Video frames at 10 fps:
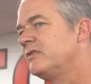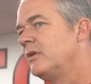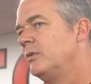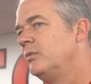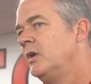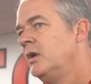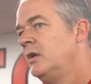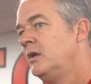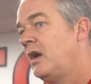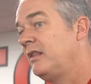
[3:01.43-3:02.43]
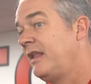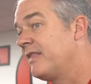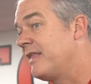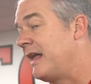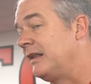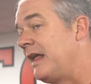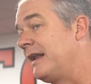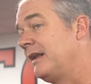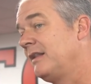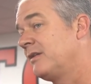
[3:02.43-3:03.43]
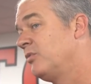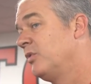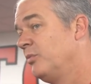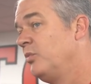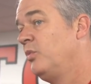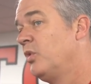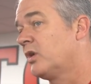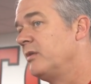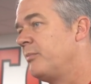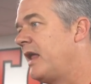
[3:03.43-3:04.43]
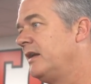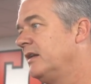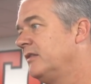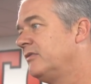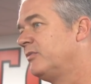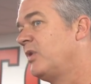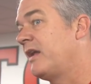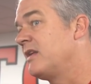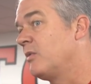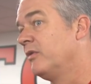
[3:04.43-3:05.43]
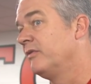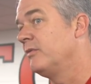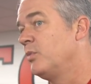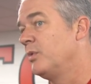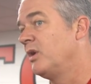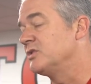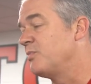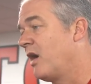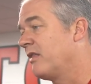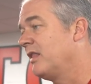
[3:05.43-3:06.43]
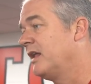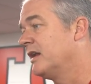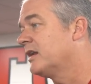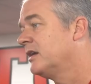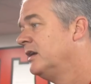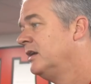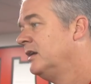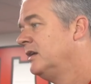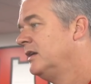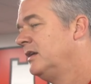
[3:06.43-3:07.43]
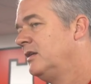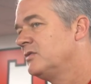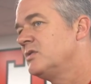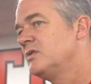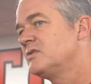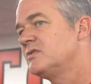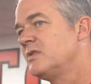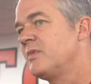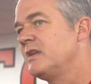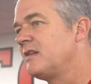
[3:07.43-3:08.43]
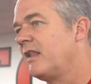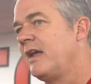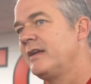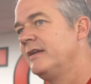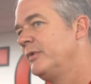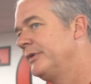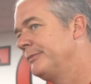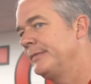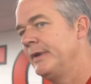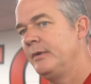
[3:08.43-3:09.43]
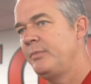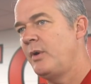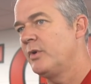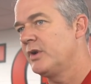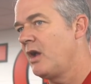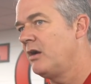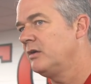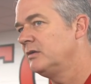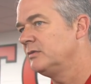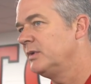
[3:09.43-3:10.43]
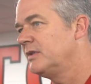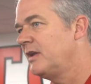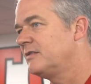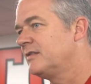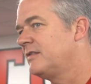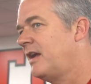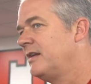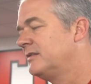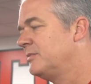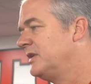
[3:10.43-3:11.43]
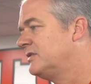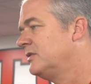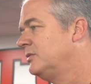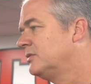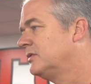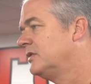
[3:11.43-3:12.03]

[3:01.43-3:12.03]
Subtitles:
So I like that a lot. I like we're more competitive. I think we're much more athletic. You know, so there's some things I like, and we're young. That's exciting to me too.